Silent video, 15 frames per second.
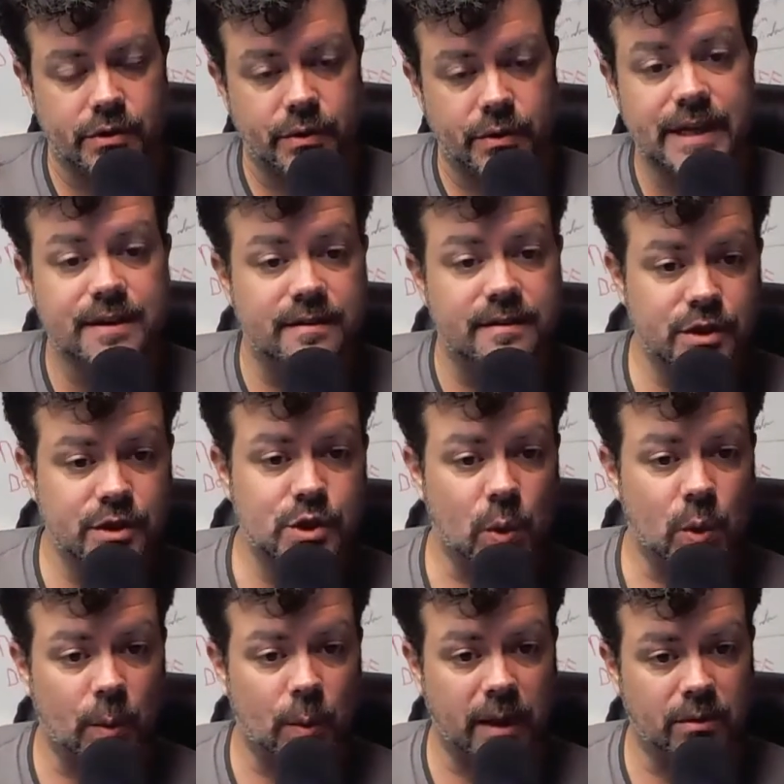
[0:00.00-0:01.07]

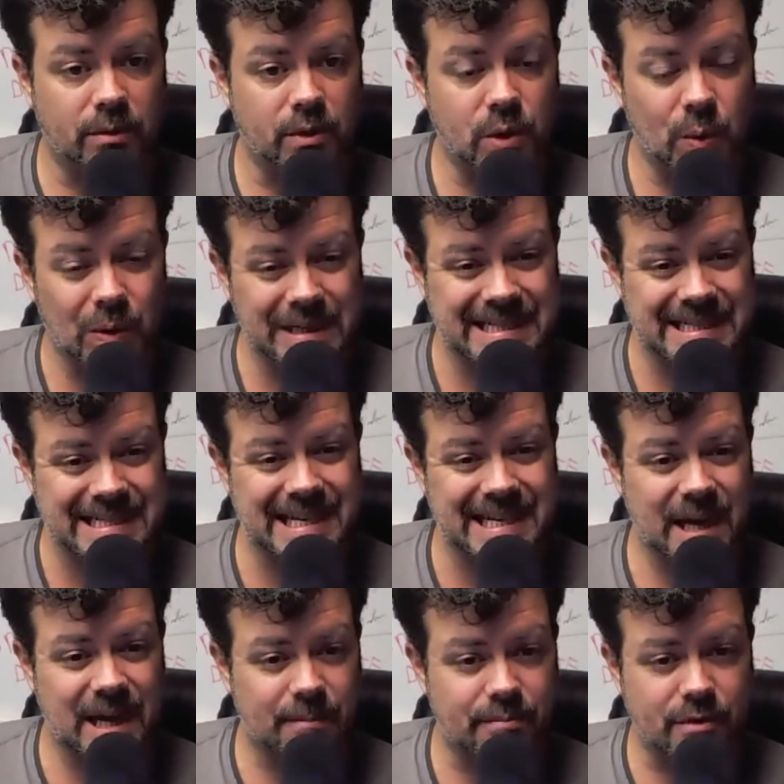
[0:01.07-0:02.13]
individual people who want to
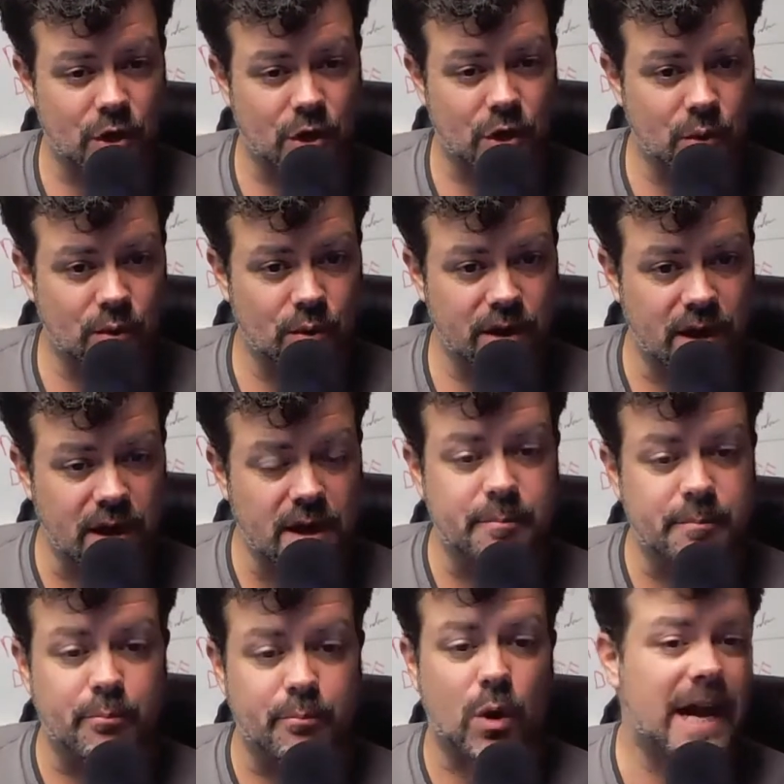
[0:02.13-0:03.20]
set up their own
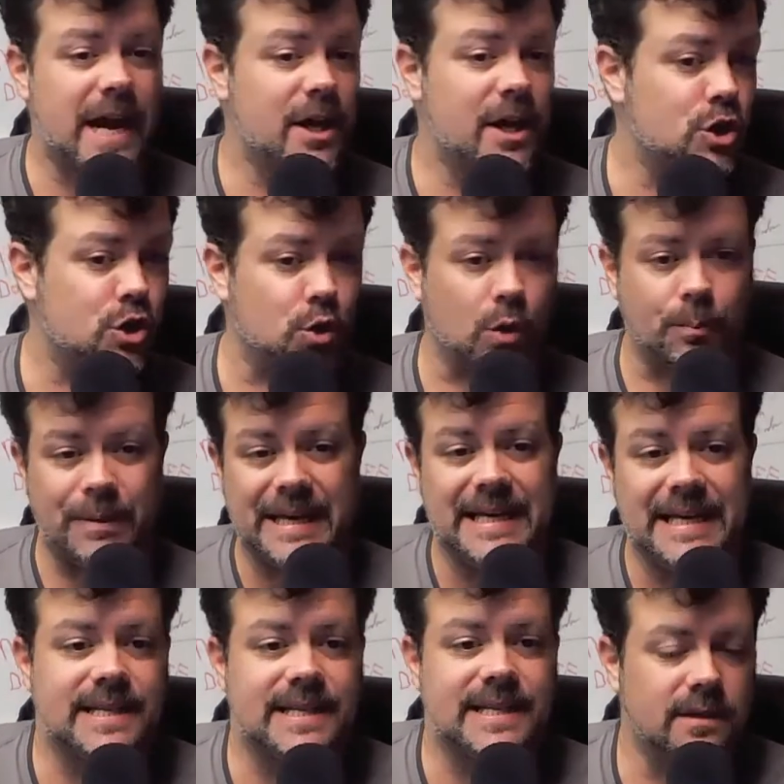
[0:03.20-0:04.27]
branch or
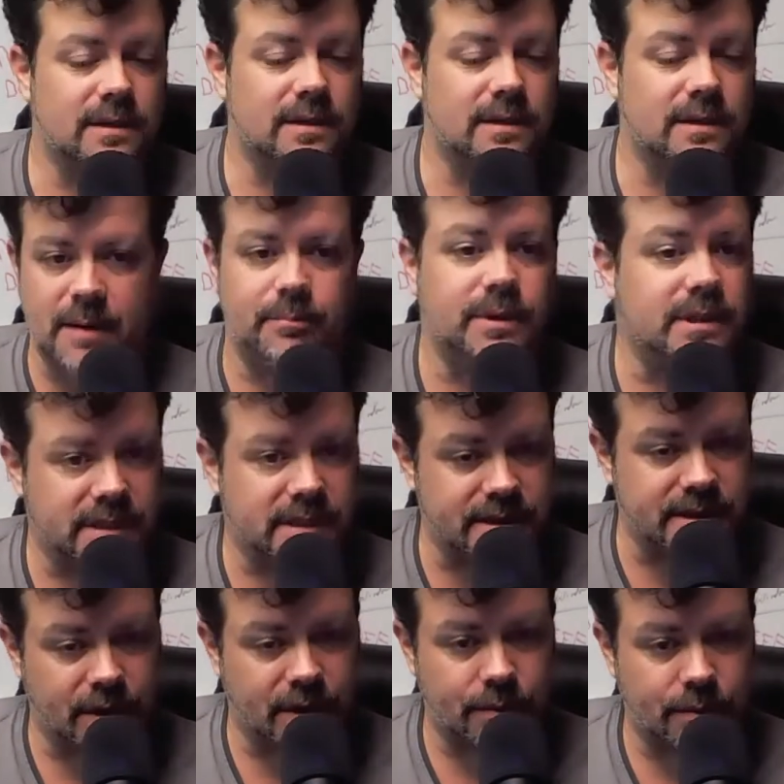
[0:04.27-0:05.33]
piece of that business.
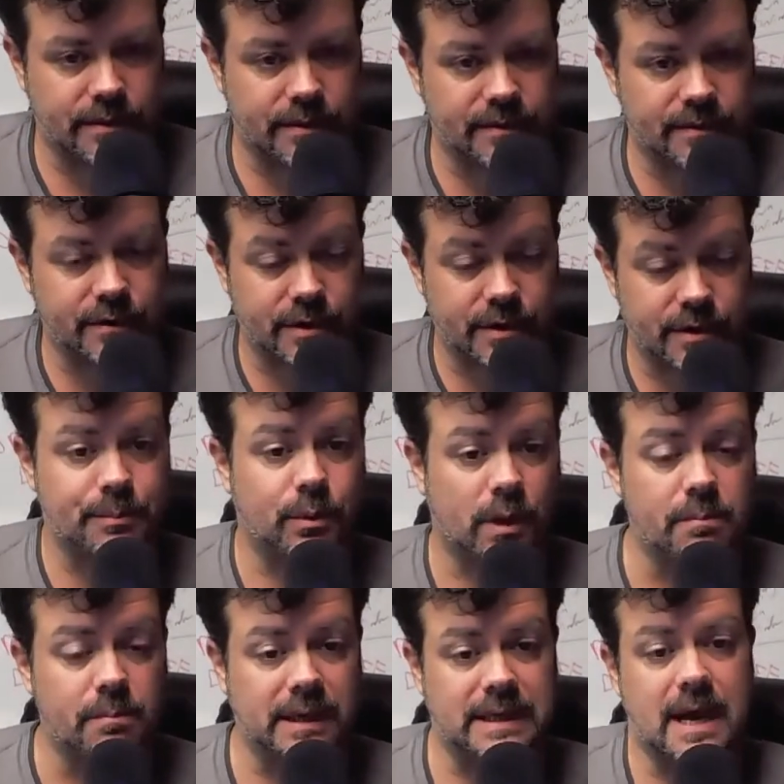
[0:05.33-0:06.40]
Now, for example,
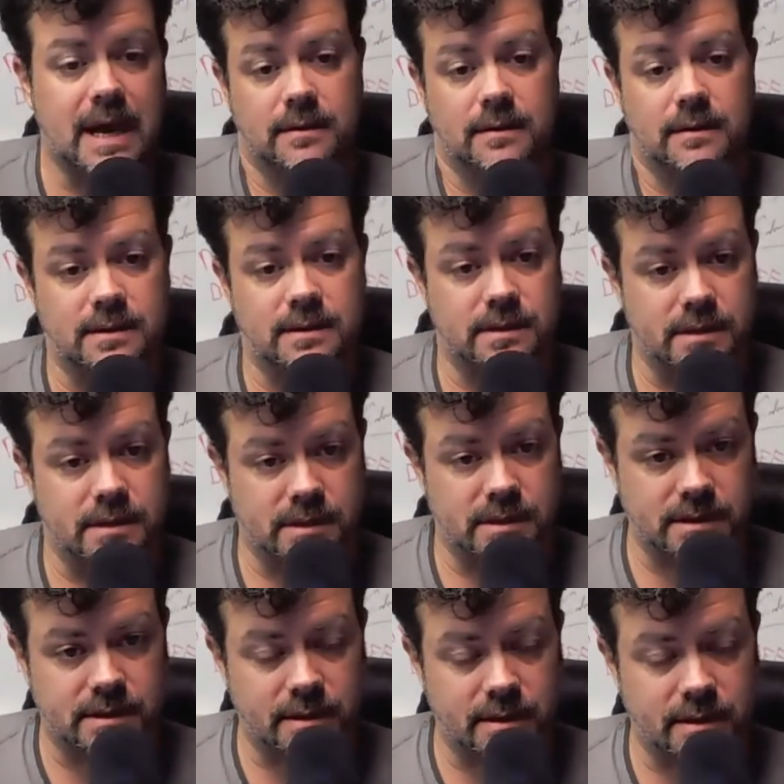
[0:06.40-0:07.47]
McDonald's, this is
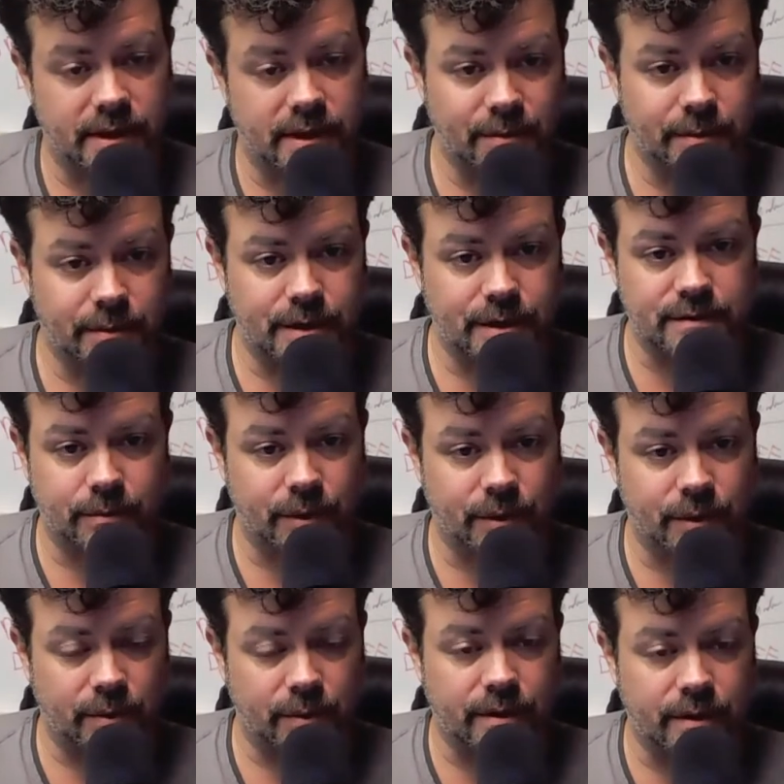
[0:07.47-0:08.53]
something that everybody's familiar
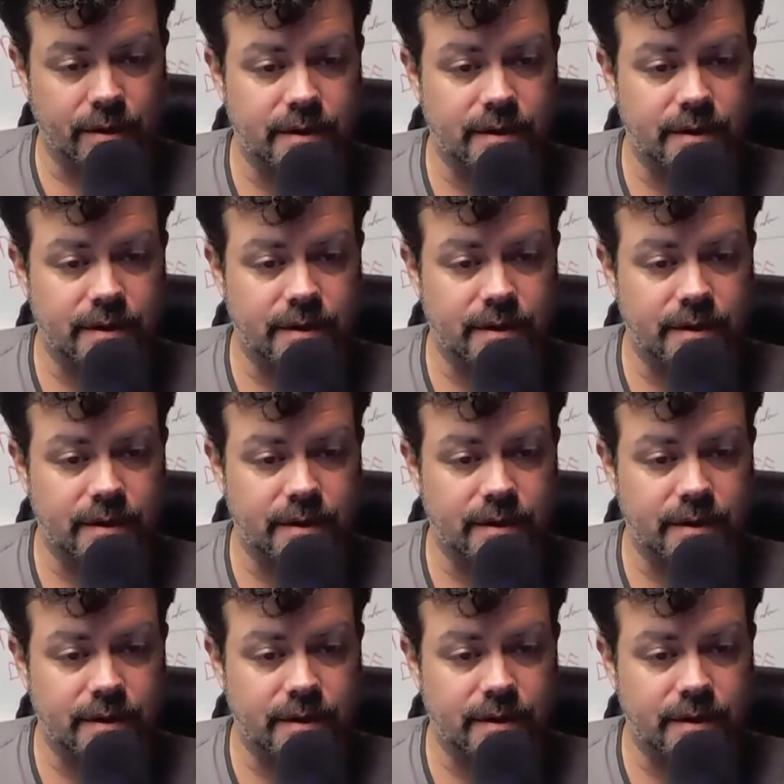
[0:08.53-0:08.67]
with.